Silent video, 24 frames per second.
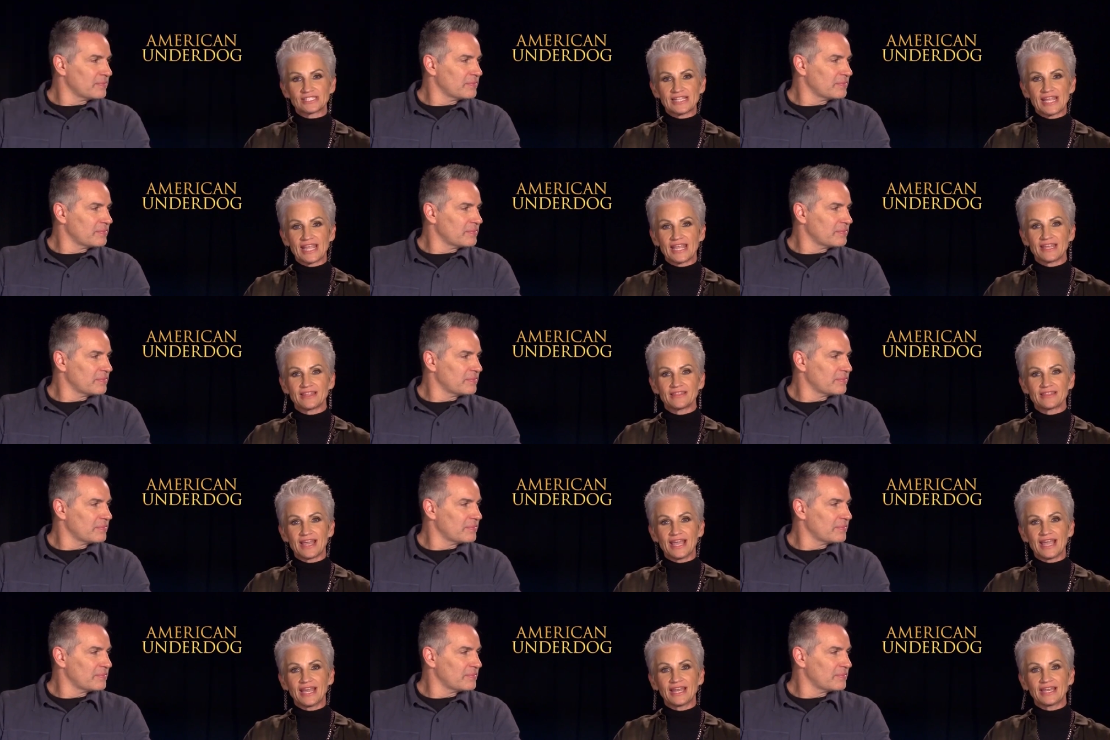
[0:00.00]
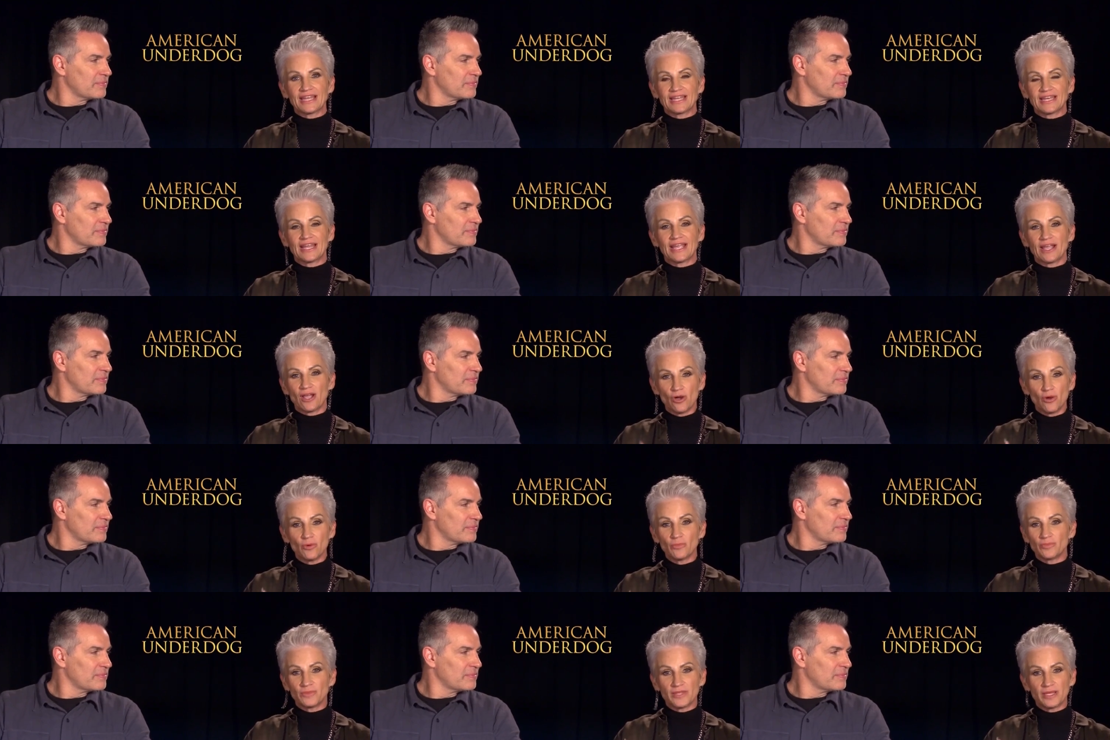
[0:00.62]
Speaker 1: saying that, and I
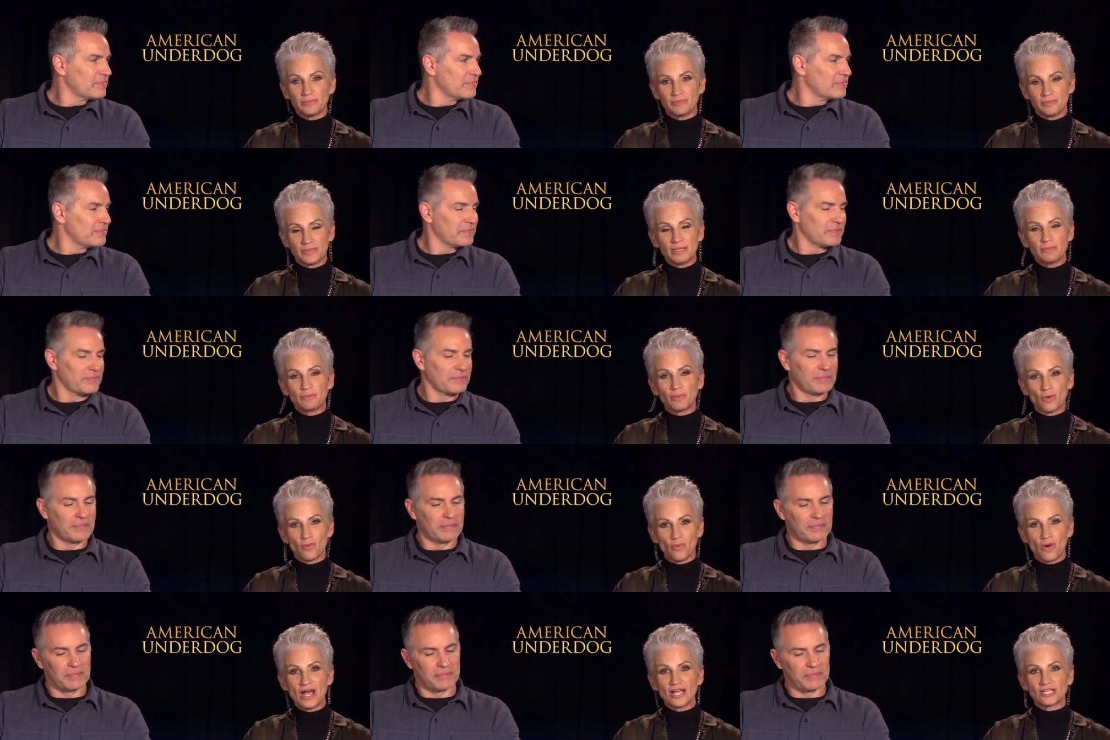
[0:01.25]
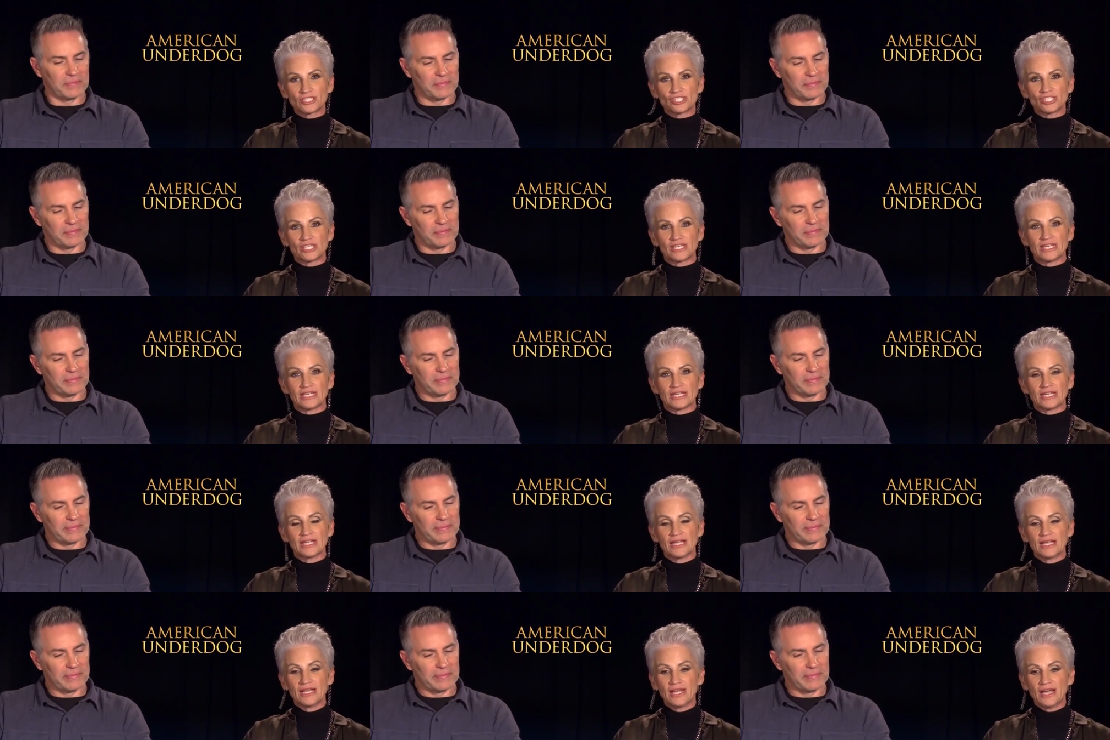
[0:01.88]
hope that people
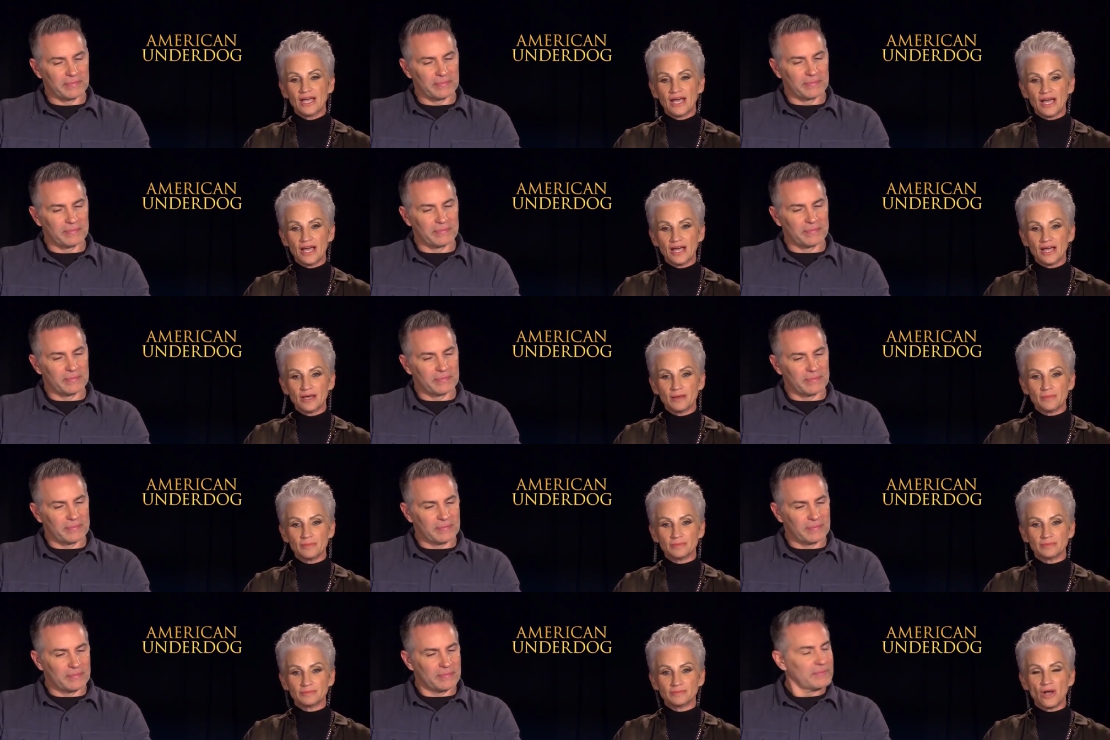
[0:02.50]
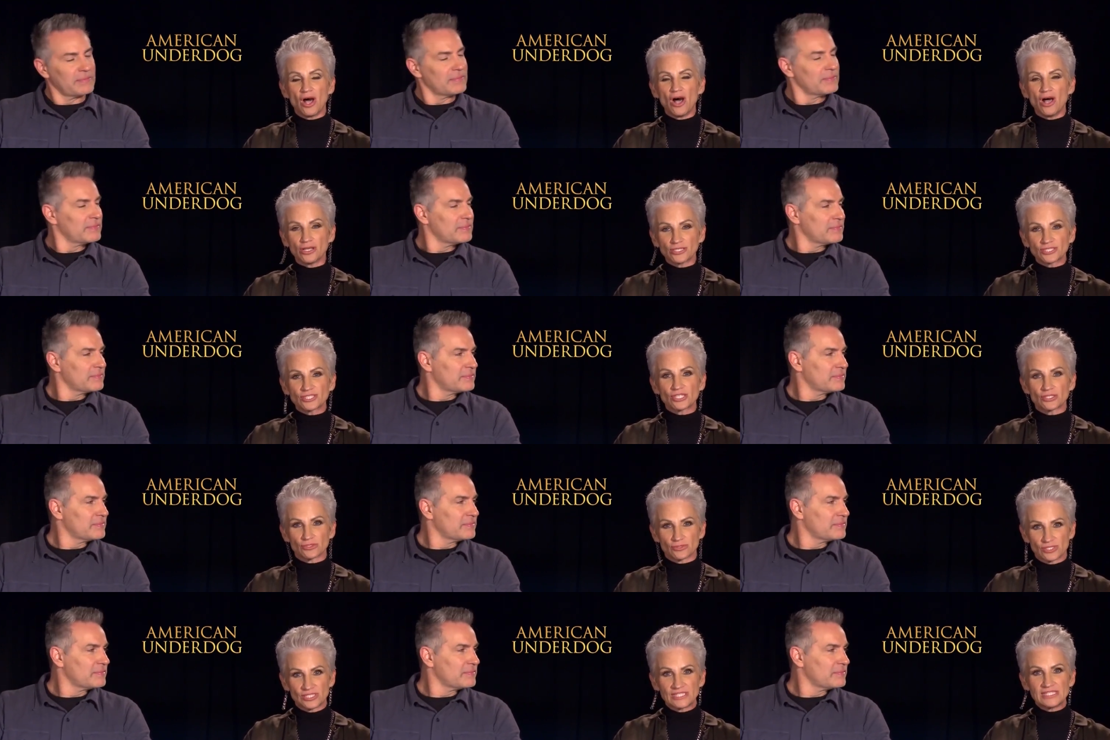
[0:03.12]
watching um,
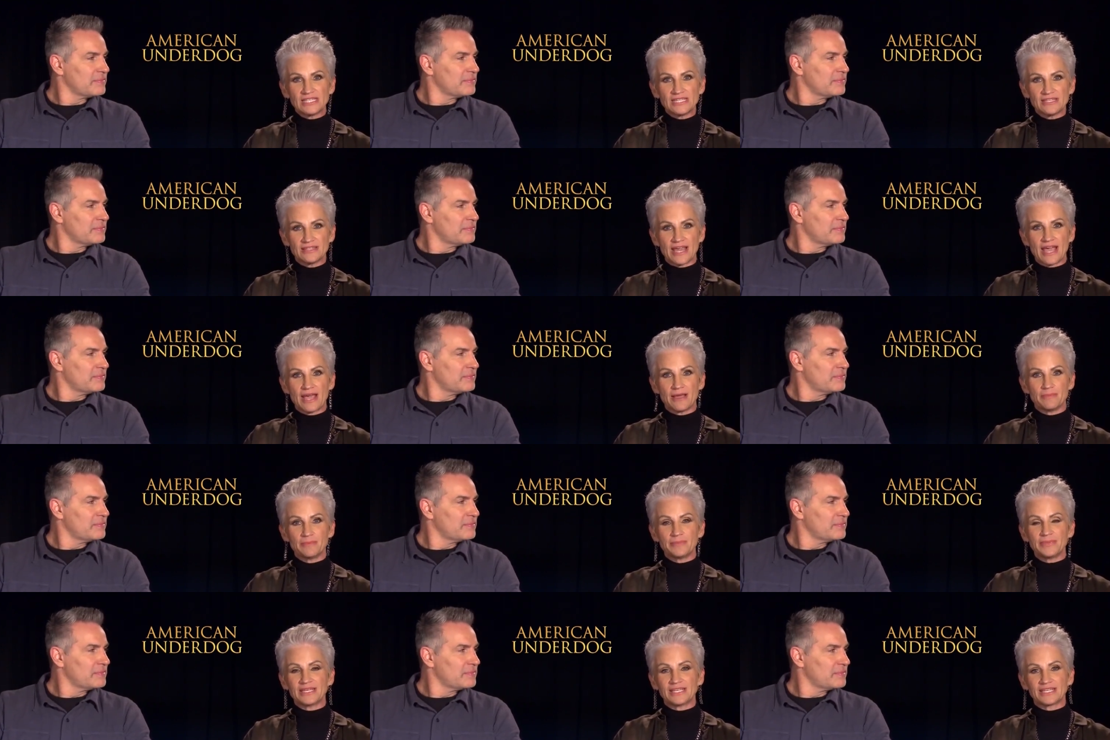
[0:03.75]
also see that,